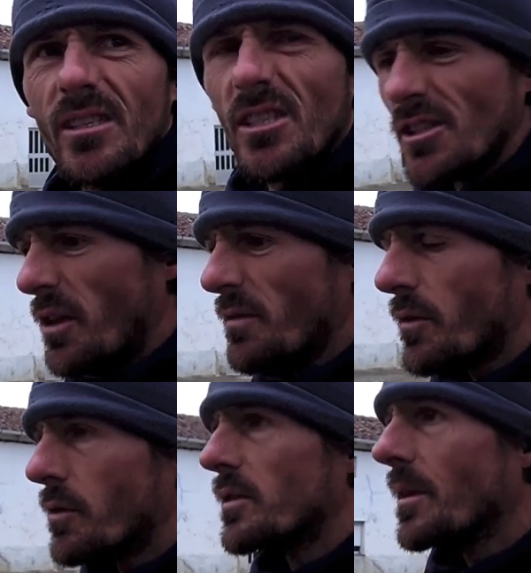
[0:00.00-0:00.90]

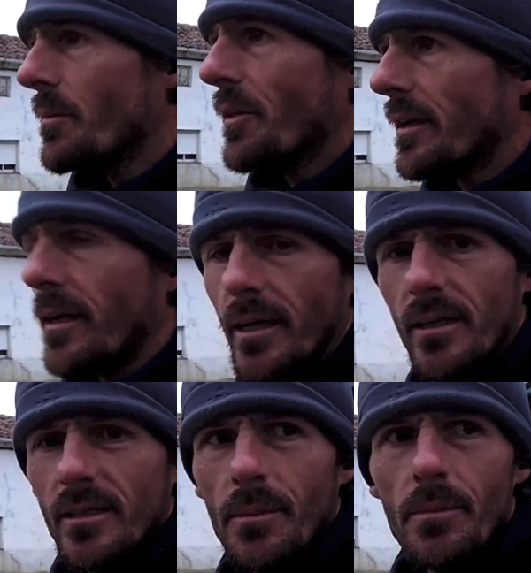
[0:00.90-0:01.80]
sulfur or something.
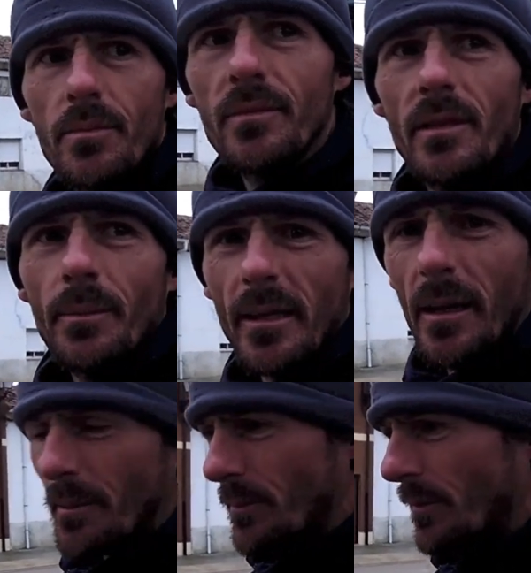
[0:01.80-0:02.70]
Some Something
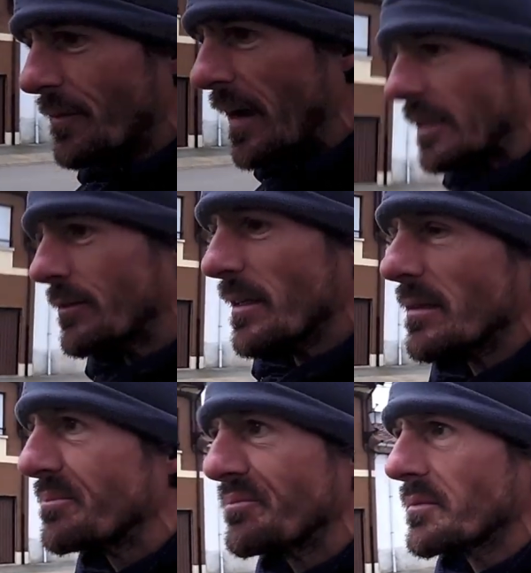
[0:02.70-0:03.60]
coming from a
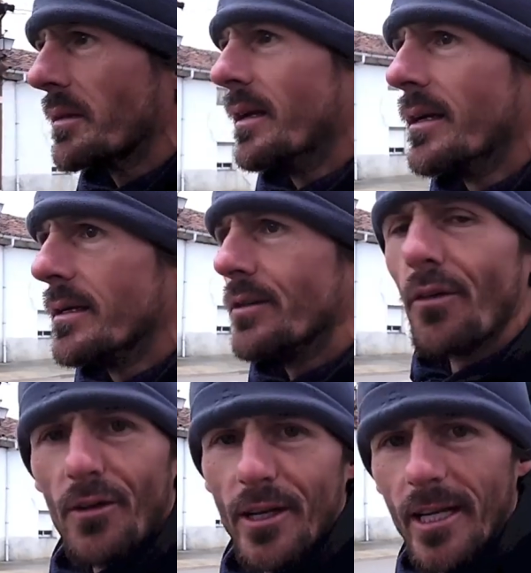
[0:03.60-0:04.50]
factory.
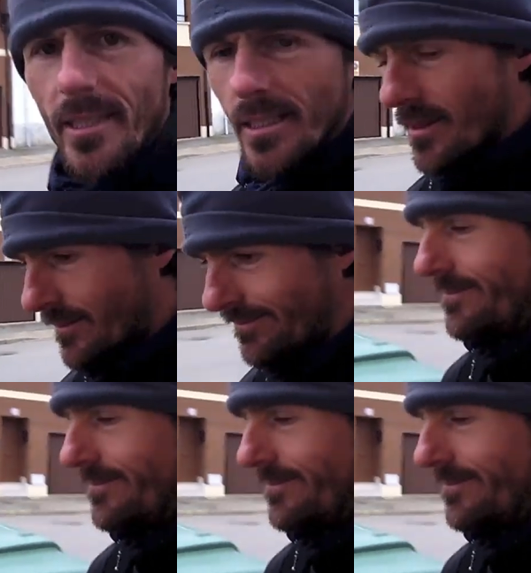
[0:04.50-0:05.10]
Not very nice.